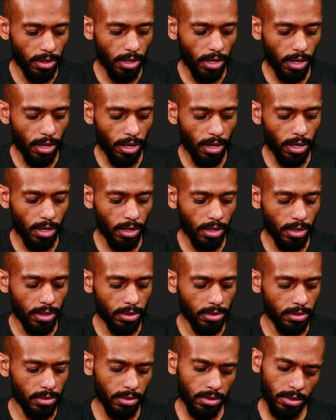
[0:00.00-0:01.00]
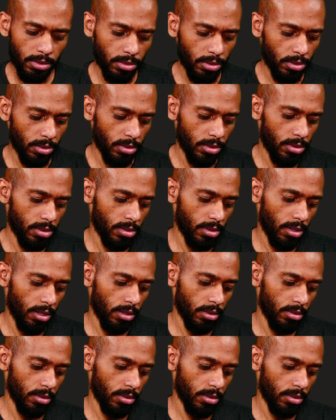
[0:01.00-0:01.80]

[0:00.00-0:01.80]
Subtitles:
and oh, it's that.